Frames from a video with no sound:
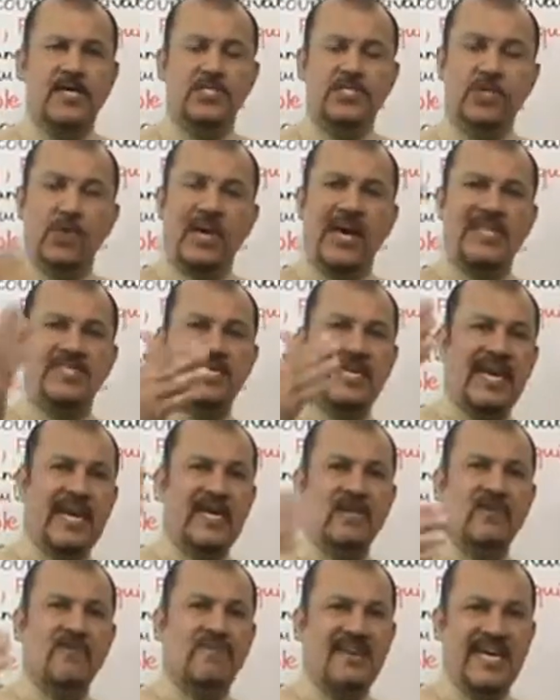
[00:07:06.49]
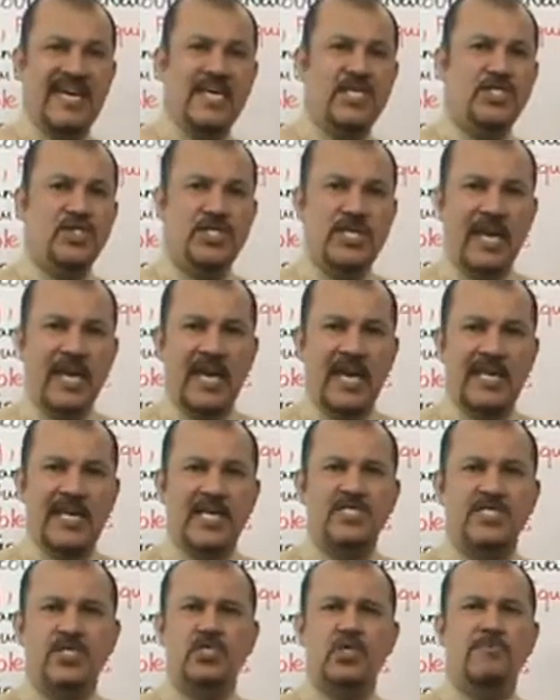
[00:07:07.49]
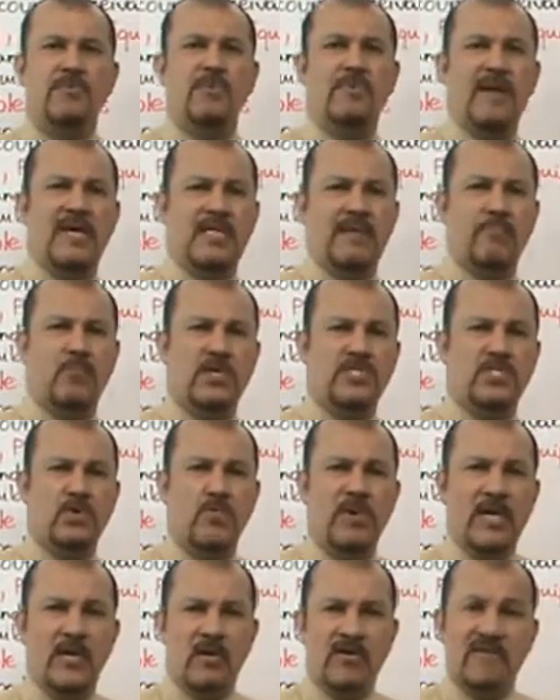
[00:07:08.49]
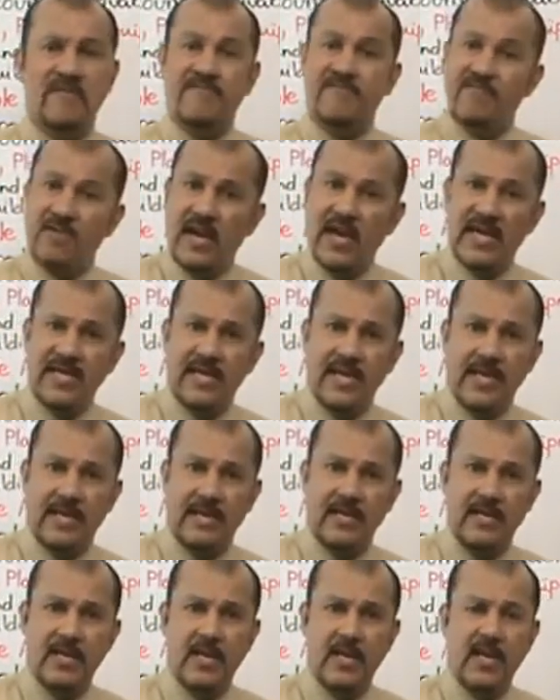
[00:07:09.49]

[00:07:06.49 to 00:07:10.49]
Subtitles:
So at the end of each day, let's assume you pay them once a week on a Friday.